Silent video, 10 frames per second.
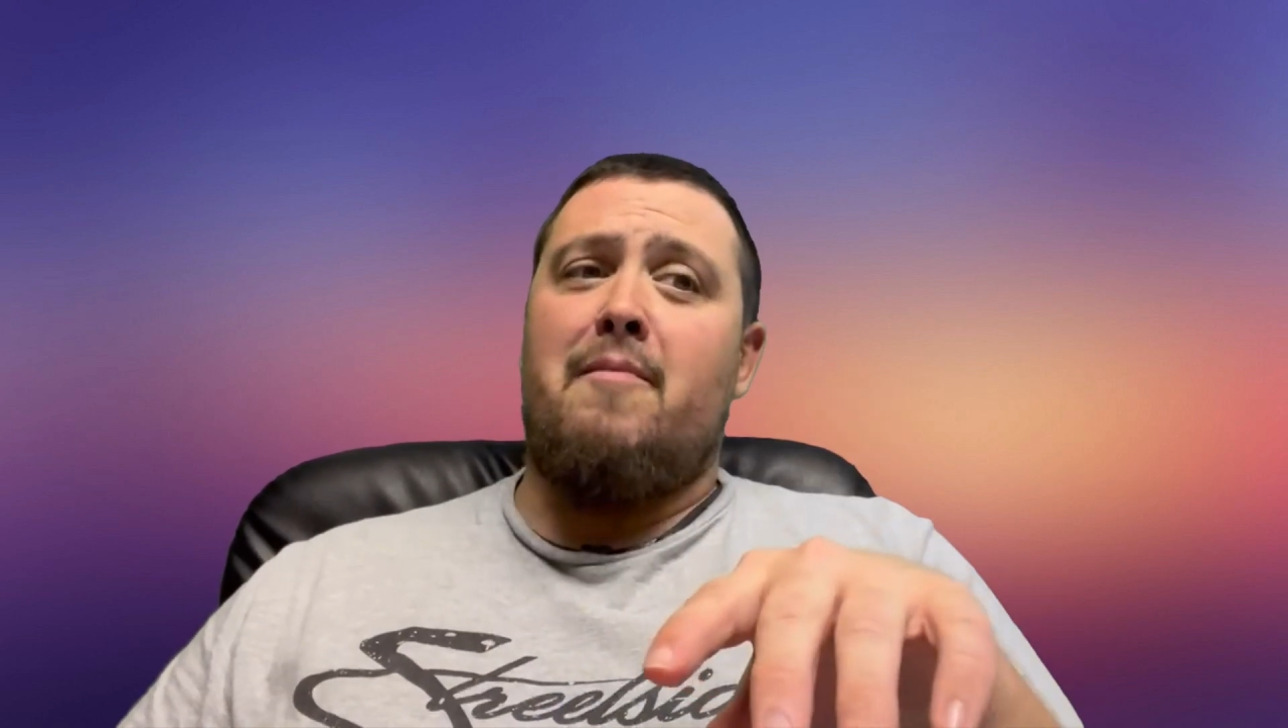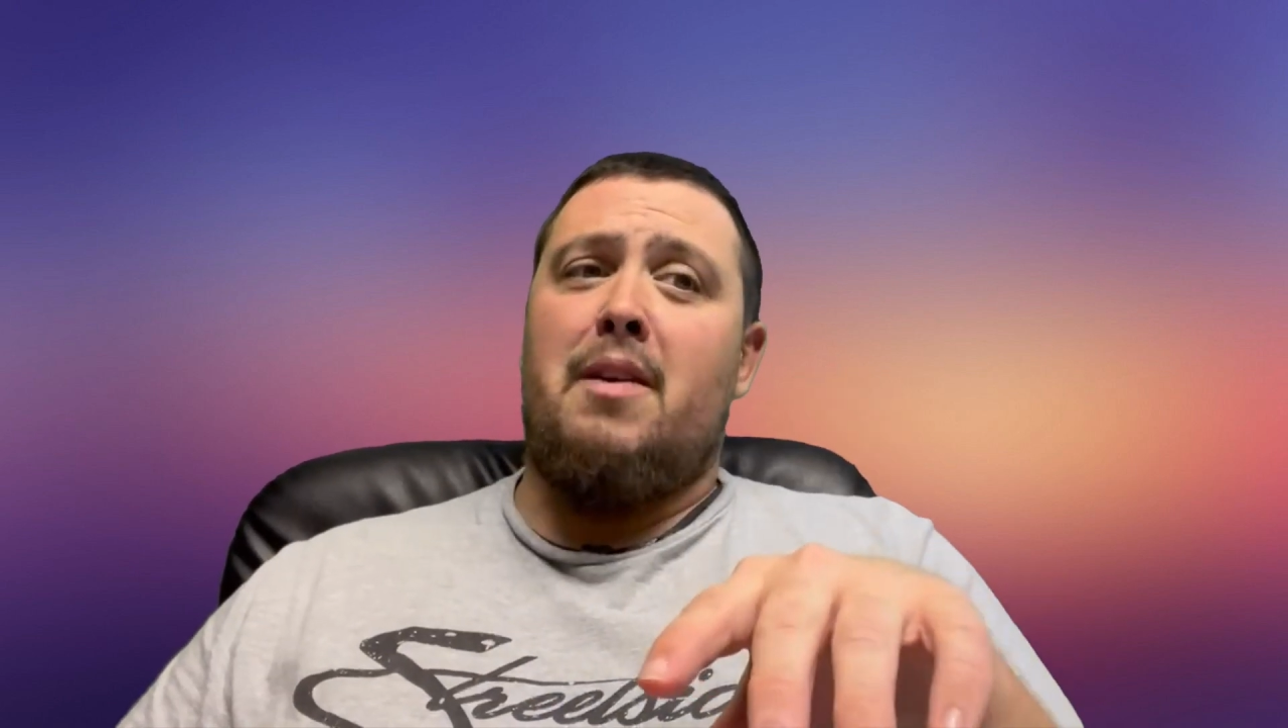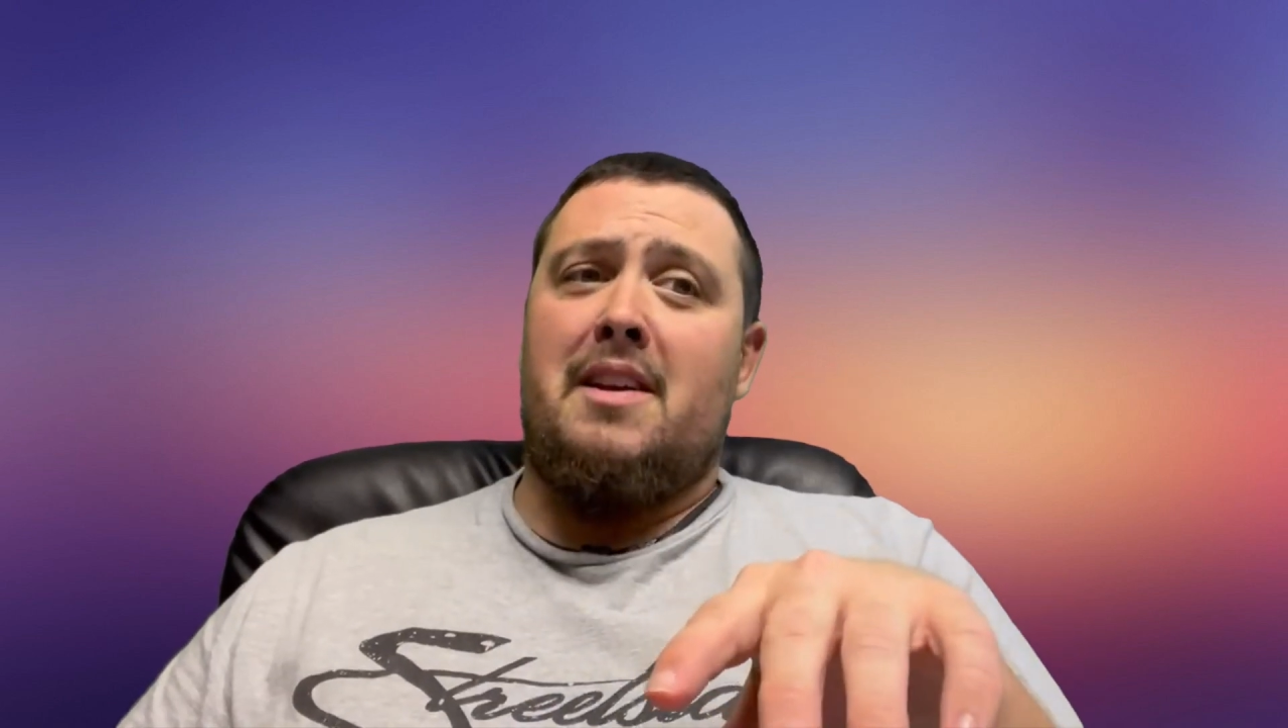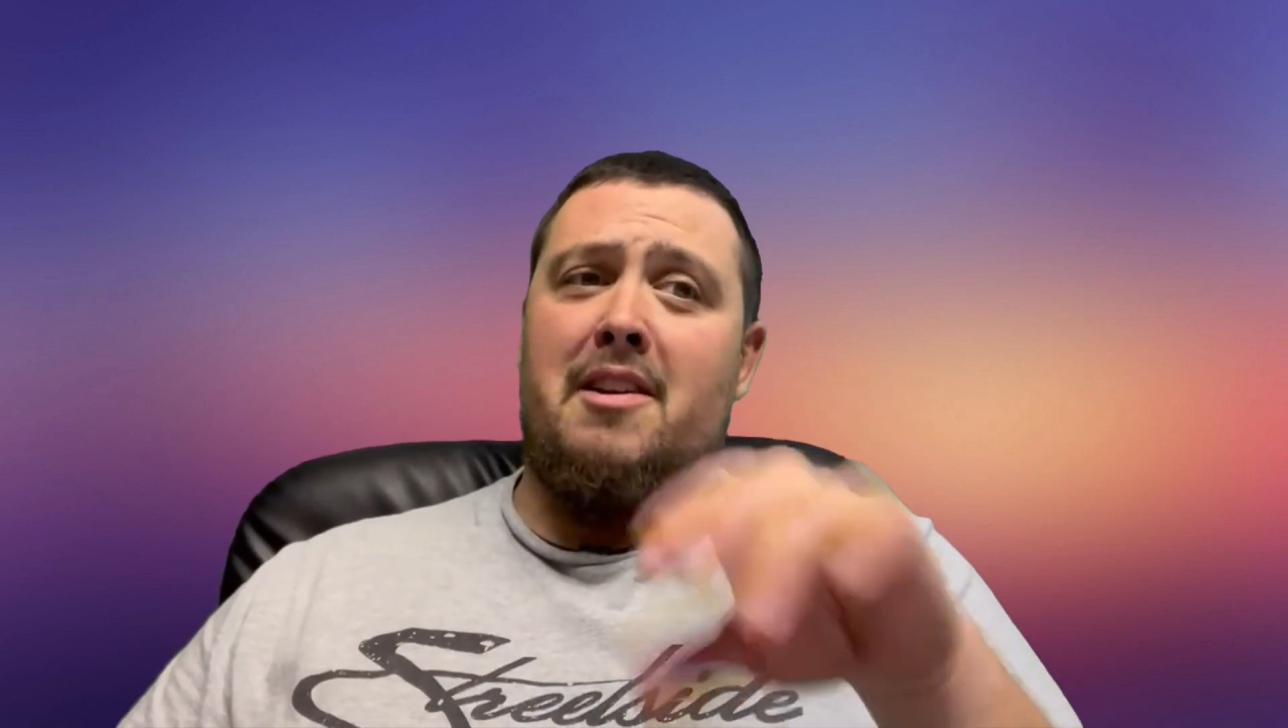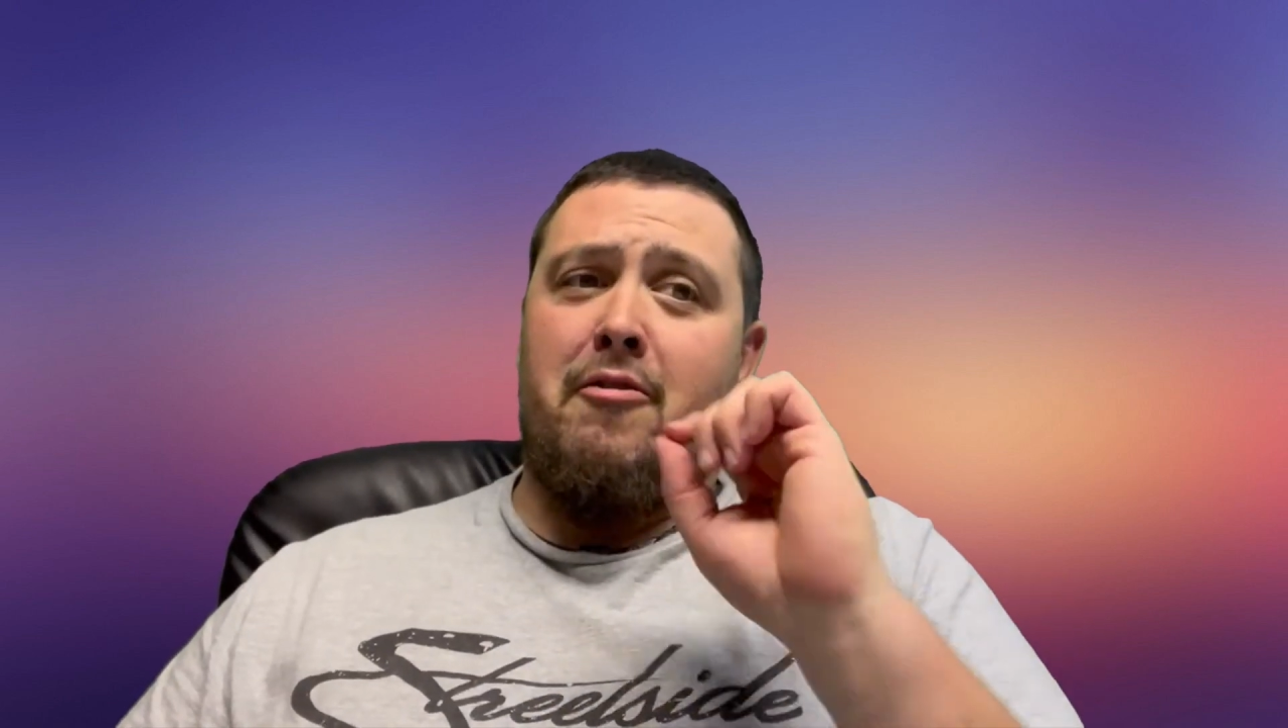million it